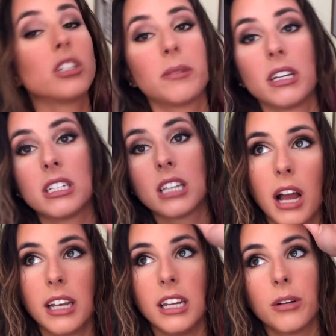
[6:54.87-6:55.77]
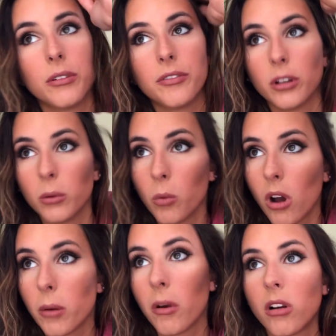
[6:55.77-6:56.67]
just because I need a refillable
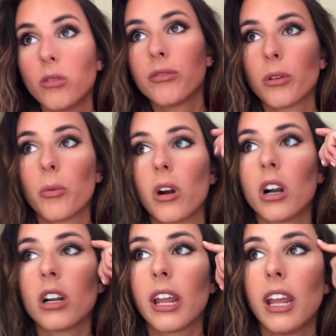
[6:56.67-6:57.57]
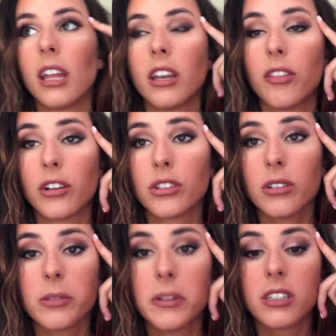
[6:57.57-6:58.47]
water bottle for work and they're so
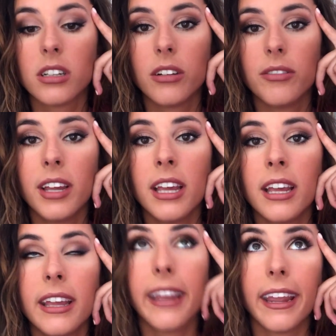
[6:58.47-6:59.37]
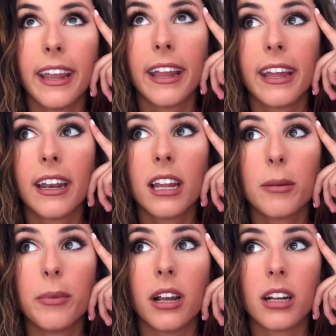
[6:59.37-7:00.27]
expensive, and
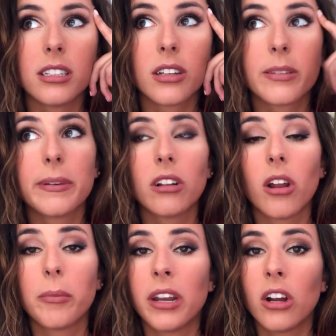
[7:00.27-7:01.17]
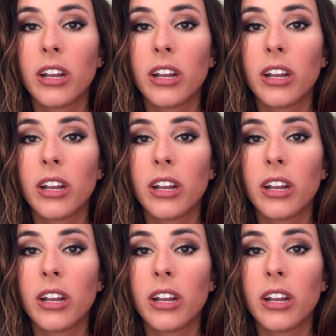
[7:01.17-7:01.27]
because I'll spend a lot of money